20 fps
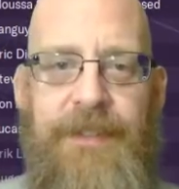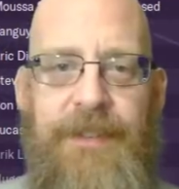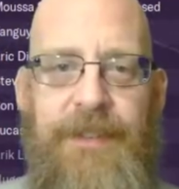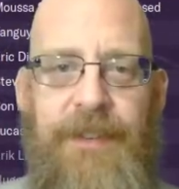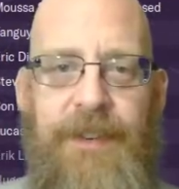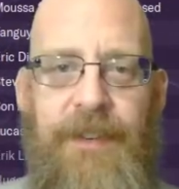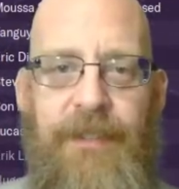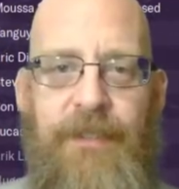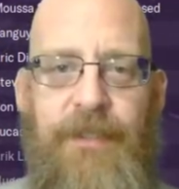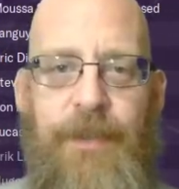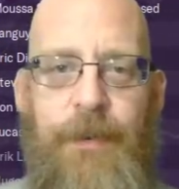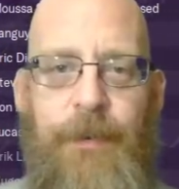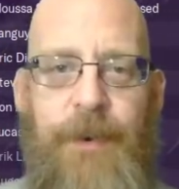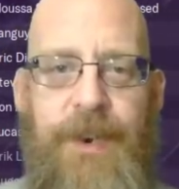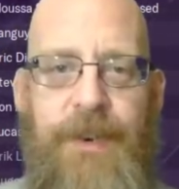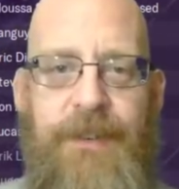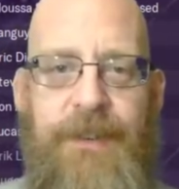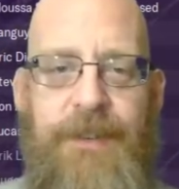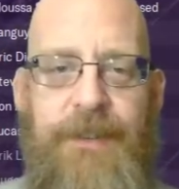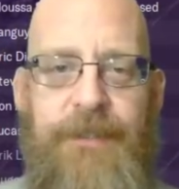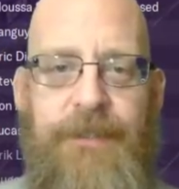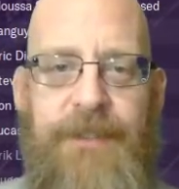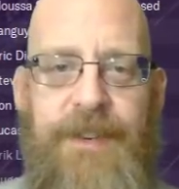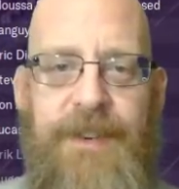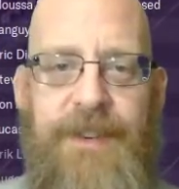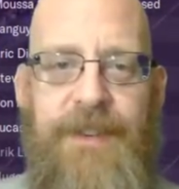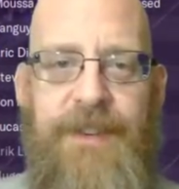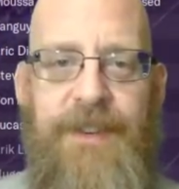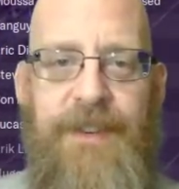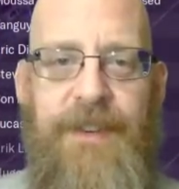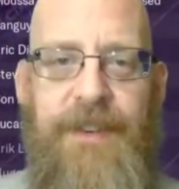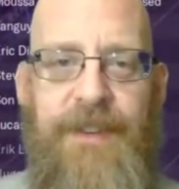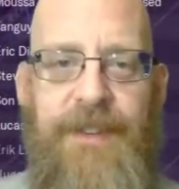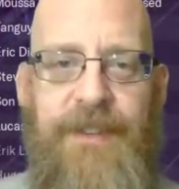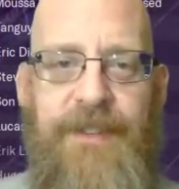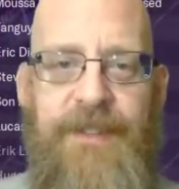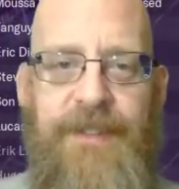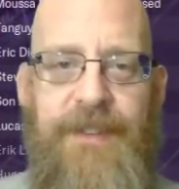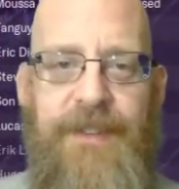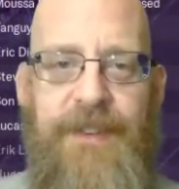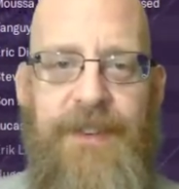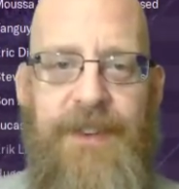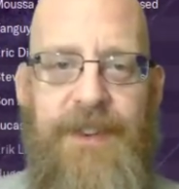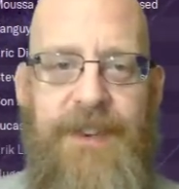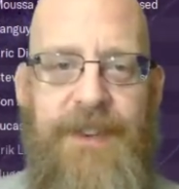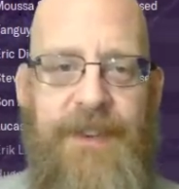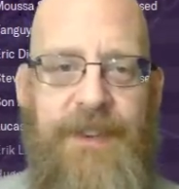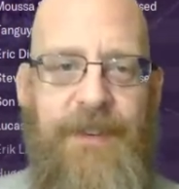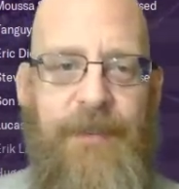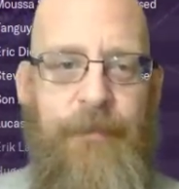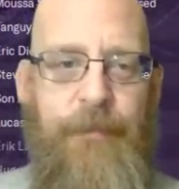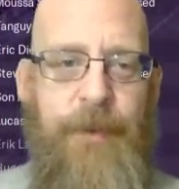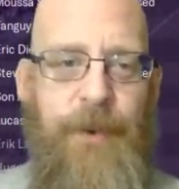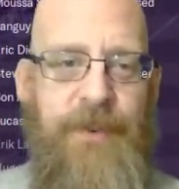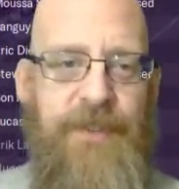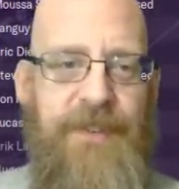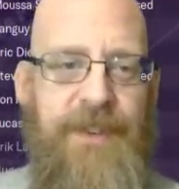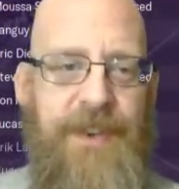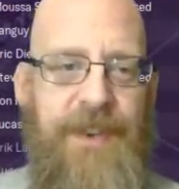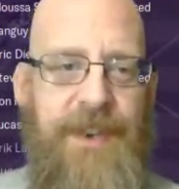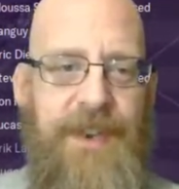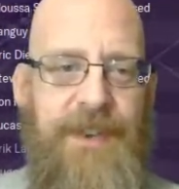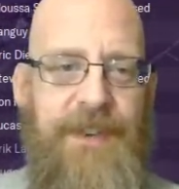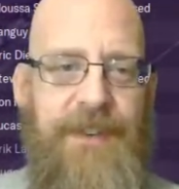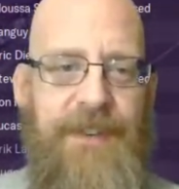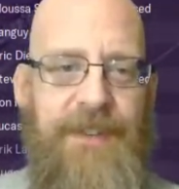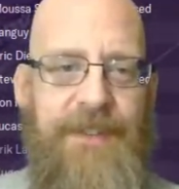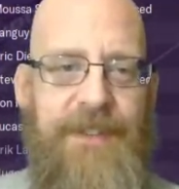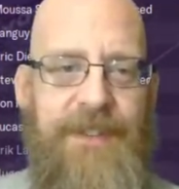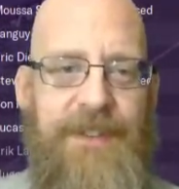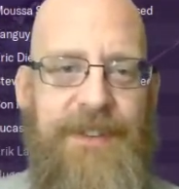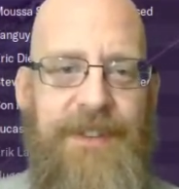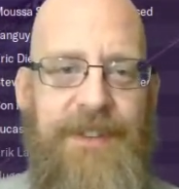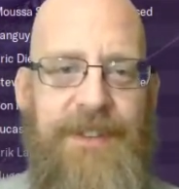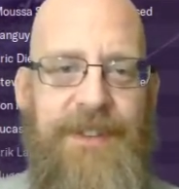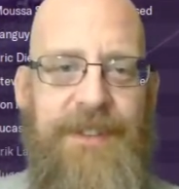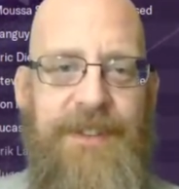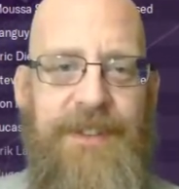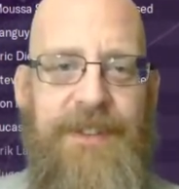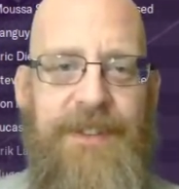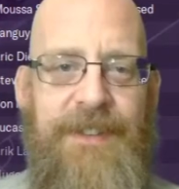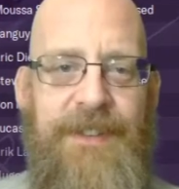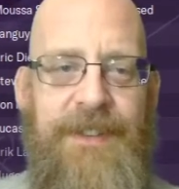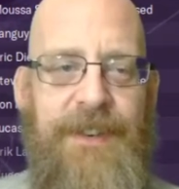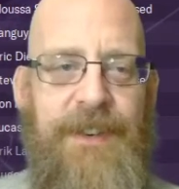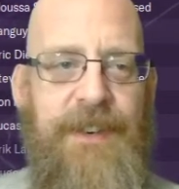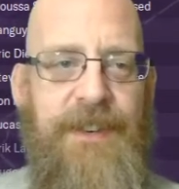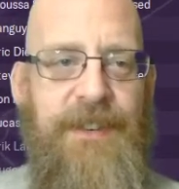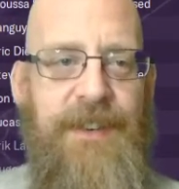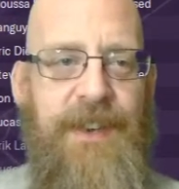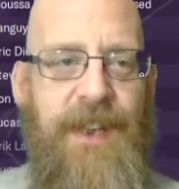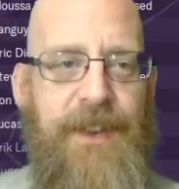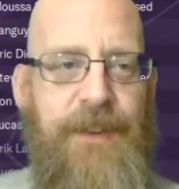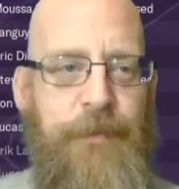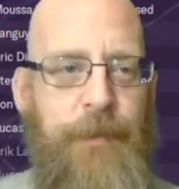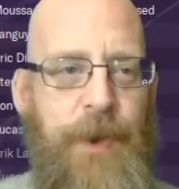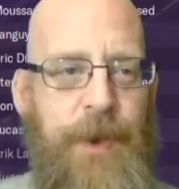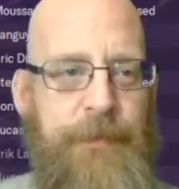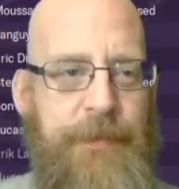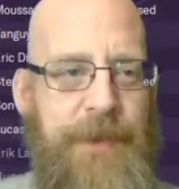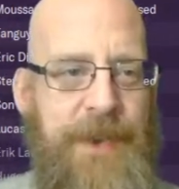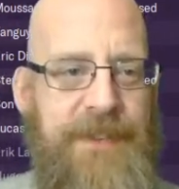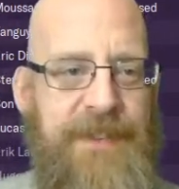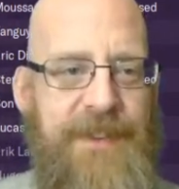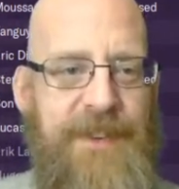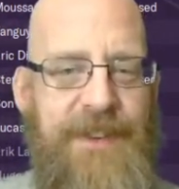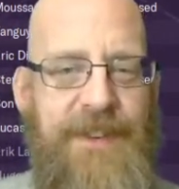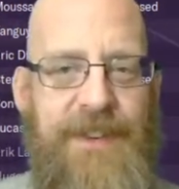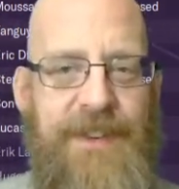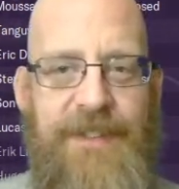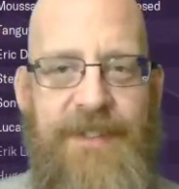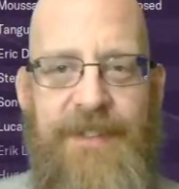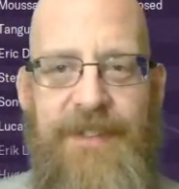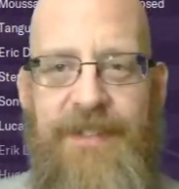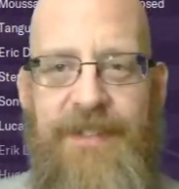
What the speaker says: Alderweireld. Sirkin puts it in. Gathered by Martinez.